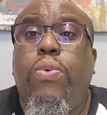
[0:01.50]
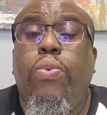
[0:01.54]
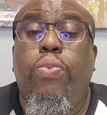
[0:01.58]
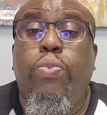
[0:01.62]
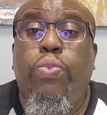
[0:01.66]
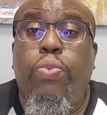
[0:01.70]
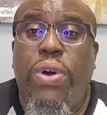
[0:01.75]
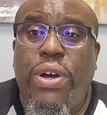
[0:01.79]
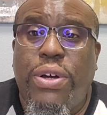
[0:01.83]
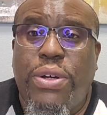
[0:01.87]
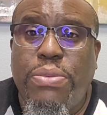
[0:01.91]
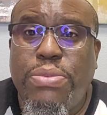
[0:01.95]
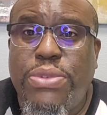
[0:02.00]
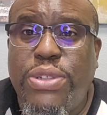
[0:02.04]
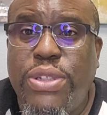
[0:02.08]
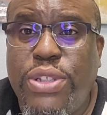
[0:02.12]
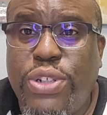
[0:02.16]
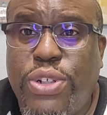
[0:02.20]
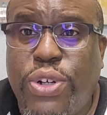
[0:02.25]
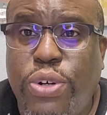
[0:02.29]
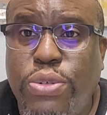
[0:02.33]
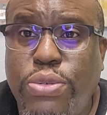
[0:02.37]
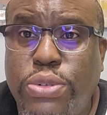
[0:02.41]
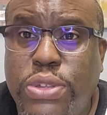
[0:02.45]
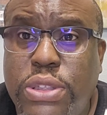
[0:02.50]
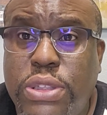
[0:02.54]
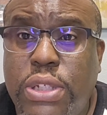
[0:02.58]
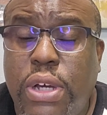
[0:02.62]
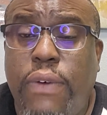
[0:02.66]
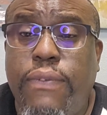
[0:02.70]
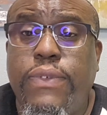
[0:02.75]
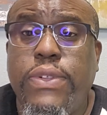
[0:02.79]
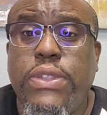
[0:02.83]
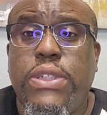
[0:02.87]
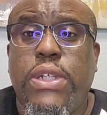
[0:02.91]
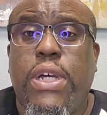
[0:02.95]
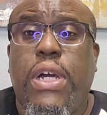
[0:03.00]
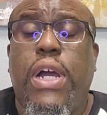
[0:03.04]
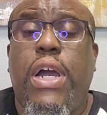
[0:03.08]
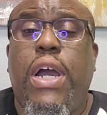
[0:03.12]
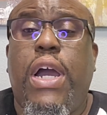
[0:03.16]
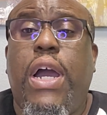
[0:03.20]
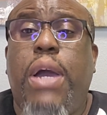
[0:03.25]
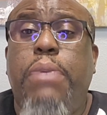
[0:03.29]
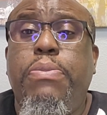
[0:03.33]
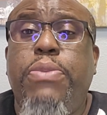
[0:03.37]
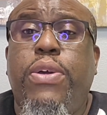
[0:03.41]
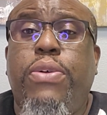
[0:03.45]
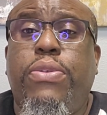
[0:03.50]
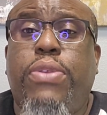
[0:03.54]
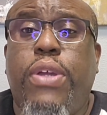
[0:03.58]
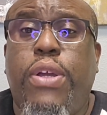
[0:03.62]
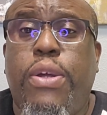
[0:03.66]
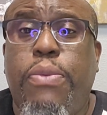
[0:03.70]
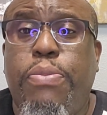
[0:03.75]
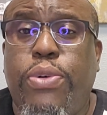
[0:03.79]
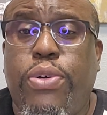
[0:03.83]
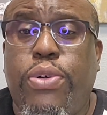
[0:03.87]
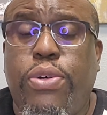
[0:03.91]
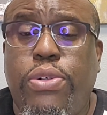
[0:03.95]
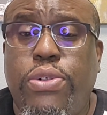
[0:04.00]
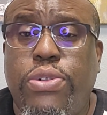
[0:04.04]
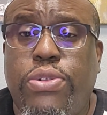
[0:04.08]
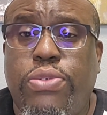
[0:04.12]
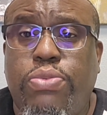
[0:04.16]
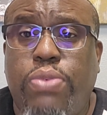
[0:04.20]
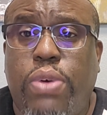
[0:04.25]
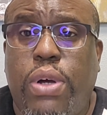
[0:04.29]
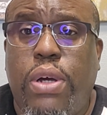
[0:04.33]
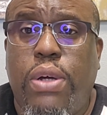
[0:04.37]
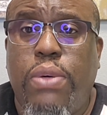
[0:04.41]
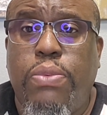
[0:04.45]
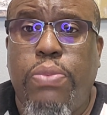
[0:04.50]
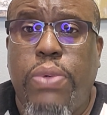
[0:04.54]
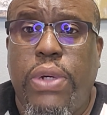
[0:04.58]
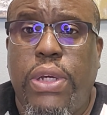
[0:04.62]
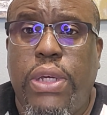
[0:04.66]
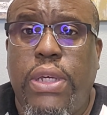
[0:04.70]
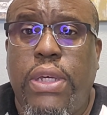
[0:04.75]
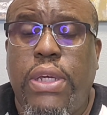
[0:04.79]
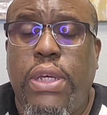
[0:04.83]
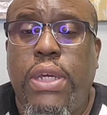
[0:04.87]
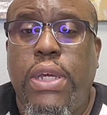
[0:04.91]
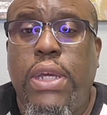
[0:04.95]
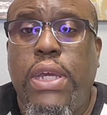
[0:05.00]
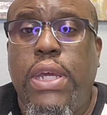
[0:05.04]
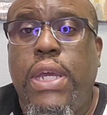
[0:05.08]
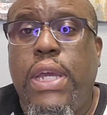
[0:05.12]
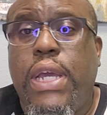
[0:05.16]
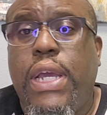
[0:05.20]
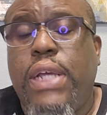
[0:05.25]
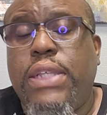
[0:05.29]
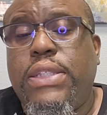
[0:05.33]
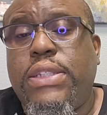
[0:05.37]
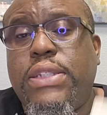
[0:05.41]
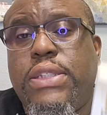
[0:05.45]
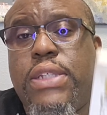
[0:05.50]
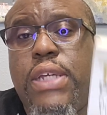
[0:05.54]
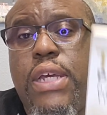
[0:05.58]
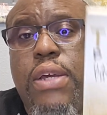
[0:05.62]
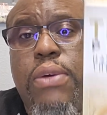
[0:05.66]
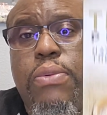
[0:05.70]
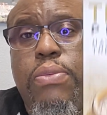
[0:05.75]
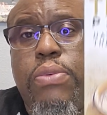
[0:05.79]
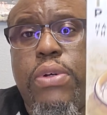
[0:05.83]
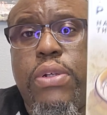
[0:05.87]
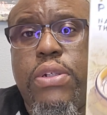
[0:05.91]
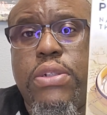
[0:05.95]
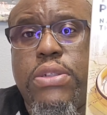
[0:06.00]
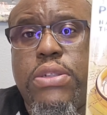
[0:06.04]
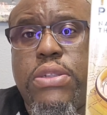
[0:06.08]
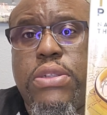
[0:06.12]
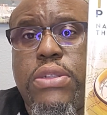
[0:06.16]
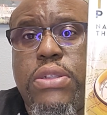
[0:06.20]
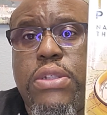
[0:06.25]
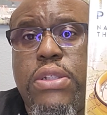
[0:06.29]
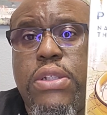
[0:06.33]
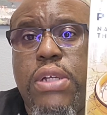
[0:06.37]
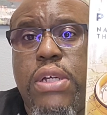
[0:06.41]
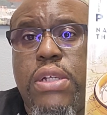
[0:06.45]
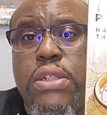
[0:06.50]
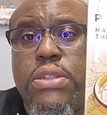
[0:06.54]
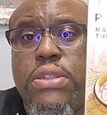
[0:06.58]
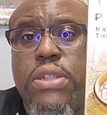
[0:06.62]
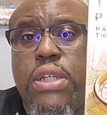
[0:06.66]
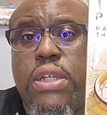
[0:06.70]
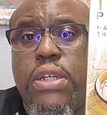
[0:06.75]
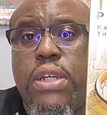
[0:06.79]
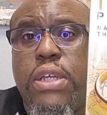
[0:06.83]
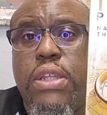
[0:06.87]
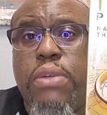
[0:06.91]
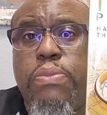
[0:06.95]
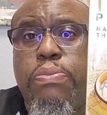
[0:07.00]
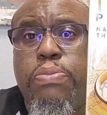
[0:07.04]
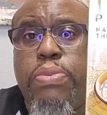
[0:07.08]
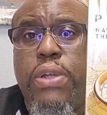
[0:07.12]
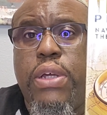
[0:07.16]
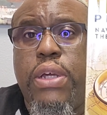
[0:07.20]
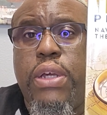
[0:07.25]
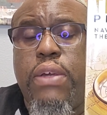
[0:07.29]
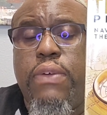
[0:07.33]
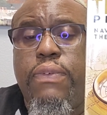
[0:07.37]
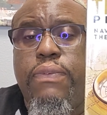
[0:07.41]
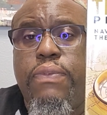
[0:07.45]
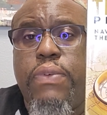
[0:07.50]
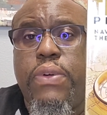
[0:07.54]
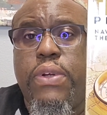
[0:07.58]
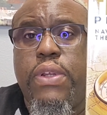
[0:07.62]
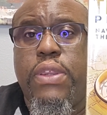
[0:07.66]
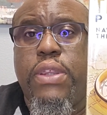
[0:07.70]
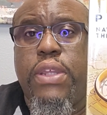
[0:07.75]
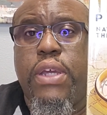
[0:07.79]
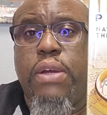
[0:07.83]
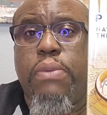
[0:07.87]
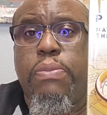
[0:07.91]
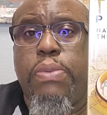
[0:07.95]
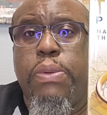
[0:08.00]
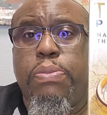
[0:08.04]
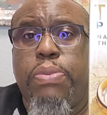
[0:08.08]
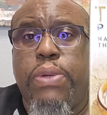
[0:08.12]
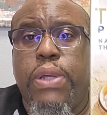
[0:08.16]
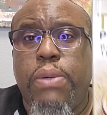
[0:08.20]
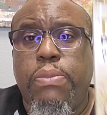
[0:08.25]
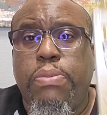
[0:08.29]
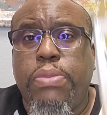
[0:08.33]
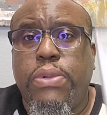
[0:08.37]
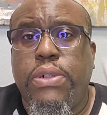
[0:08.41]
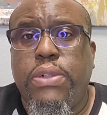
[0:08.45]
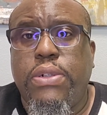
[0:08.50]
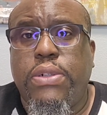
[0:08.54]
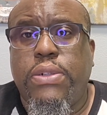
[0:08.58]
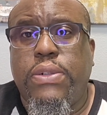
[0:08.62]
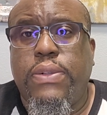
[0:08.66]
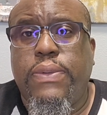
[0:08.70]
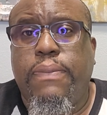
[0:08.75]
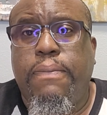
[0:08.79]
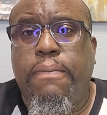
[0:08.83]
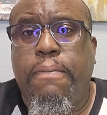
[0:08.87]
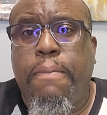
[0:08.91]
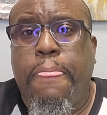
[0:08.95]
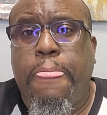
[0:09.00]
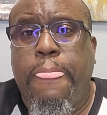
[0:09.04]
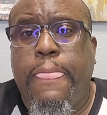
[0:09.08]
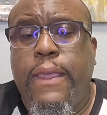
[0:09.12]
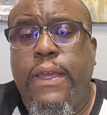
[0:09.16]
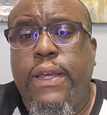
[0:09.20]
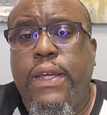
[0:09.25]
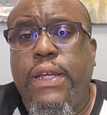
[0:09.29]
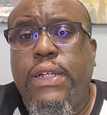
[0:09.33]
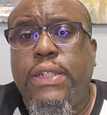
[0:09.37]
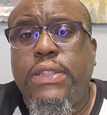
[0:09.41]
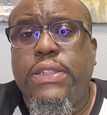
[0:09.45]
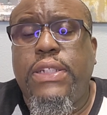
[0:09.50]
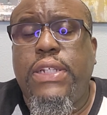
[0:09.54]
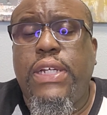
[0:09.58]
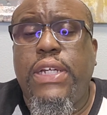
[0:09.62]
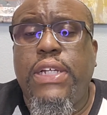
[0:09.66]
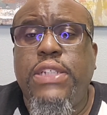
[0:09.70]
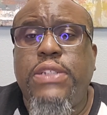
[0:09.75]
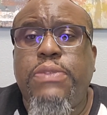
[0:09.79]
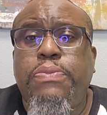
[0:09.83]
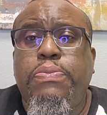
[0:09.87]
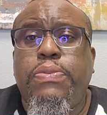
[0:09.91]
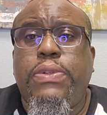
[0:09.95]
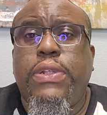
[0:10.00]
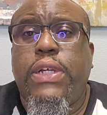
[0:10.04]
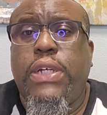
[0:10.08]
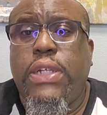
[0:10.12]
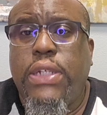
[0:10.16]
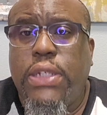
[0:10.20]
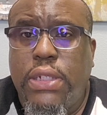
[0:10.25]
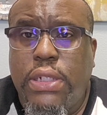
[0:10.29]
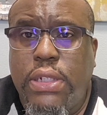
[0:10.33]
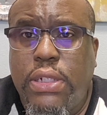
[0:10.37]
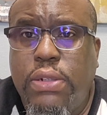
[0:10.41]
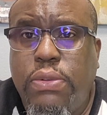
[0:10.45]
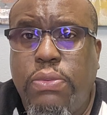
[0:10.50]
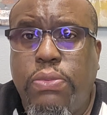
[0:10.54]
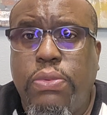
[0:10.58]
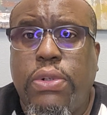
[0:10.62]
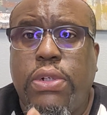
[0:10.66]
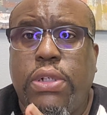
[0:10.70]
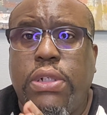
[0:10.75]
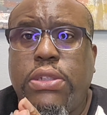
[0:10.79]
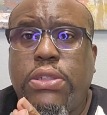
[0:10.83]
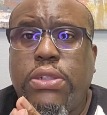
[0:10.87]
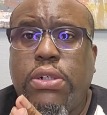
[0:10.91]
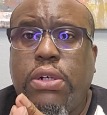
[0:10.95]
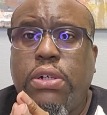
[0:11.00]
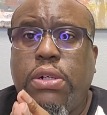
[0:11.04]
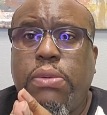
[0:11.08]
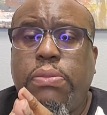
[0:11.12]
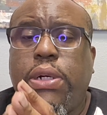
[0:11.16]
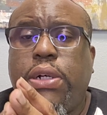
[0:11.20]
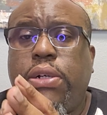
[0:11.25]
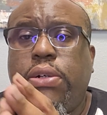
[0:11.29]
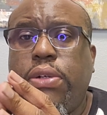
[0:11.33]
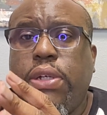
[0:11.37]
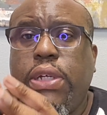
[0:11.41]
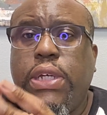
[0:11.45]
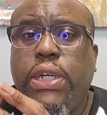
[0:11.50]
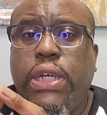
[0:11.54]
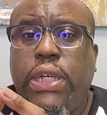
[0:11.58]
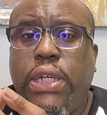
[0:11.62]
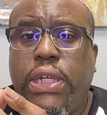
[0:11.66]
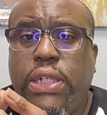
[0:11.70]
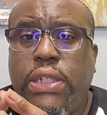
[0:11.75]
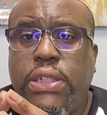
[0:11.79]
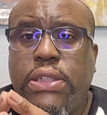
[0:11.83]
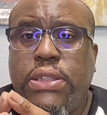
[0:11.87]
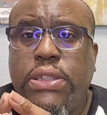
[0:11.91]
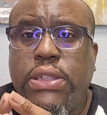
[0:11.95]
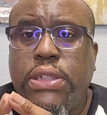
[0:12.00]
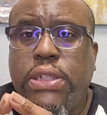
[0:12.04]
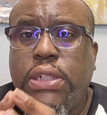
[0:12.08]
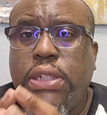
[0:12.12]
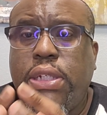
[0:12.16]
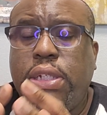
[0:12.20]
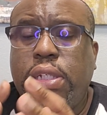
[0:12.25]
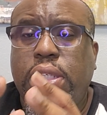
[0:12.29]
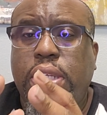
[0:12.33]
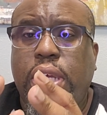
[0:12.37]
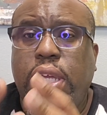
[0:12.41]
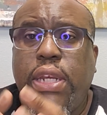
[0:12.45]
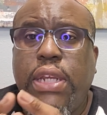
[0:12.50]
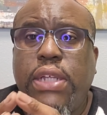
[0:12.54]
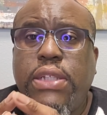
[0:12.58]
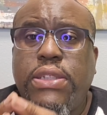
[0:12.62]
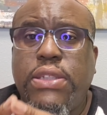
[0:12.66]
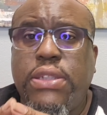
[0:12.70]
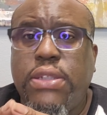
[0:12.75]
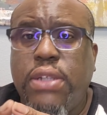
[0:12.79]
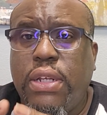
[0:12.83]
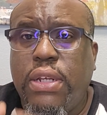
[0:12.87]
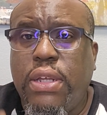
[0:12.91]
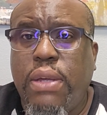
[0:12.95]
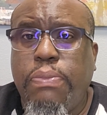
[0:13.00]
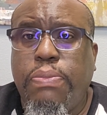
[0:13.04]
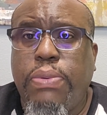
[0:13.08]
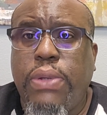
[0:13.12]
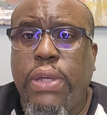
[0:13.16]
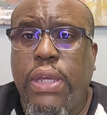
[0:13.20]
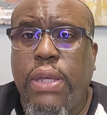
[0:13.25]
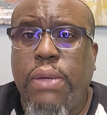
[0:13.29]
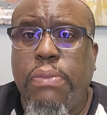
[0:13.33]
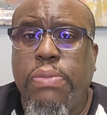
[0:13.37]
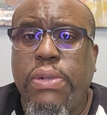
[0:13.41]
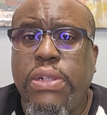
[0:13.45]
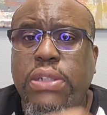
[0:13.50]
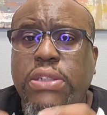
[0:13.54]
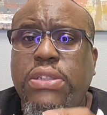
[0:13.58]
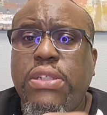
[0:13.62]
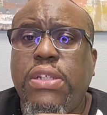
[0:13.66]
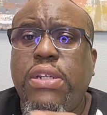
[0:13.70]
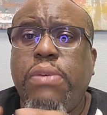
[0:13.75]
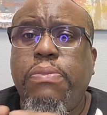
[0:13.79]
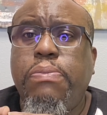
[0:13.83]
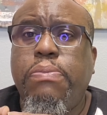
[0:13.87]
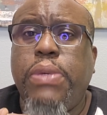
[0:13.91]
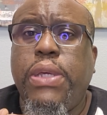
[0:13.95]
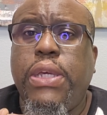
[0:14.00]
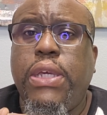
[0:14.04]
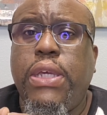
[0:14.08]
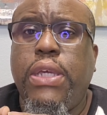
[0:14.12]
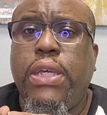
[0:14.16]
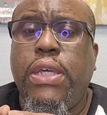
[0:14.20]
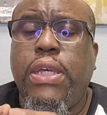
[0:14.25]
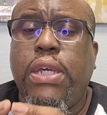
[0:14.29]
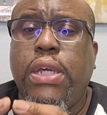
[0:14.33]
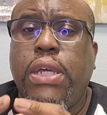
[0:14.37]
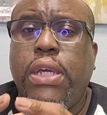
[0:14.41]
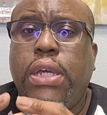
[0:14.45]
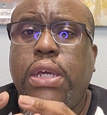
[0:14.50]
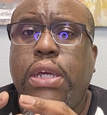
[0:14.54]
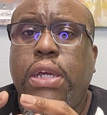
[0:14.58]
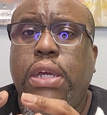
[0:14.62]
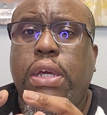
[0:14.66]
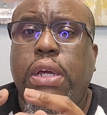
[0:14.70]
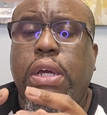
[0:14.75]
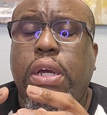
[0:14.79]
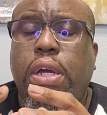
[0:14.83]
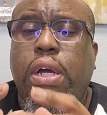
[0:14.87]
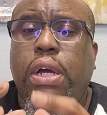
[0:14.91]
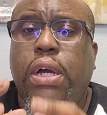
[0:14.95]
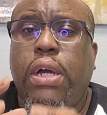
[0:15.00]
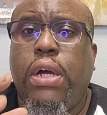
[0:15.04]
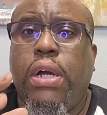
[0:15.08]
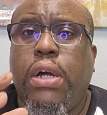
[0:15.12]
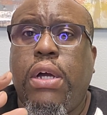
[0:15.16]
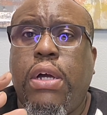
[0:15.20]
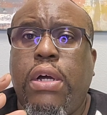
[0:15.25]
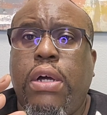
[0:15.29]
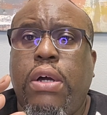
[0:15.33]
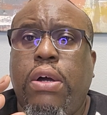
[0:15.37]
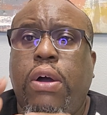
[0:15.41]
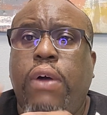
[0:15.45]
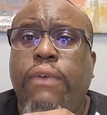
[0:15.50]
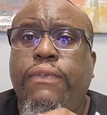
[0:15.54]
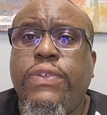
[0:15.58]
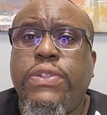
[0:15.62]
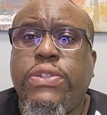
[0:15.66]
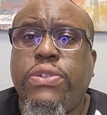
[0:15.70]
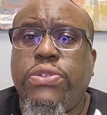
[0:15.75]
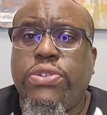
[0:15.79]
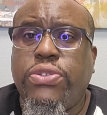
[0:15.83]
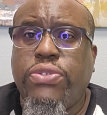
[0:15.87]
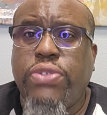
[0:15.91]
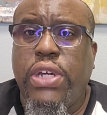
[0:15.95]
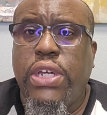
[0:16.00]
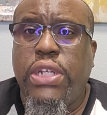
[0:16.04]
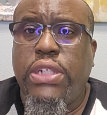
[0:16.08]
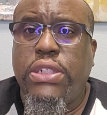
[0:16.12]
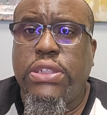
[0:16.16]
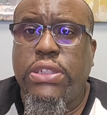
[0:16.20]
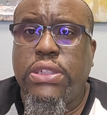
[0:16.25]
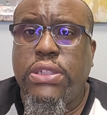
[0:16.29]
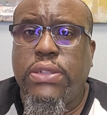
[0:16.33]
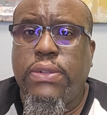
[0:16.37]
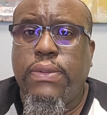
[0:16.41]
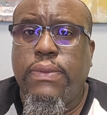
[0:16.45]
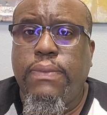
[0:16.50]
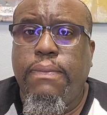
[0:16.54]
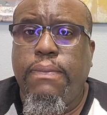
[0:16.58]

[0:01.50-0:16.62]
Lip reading: Welcome to the coach's office. I'm your therapy coach, Rod Way, and today we're going to discuss another play from the therapy playbook. Today's play we're going to talk about is not necessarily a play, but it's going to be offensive strategy.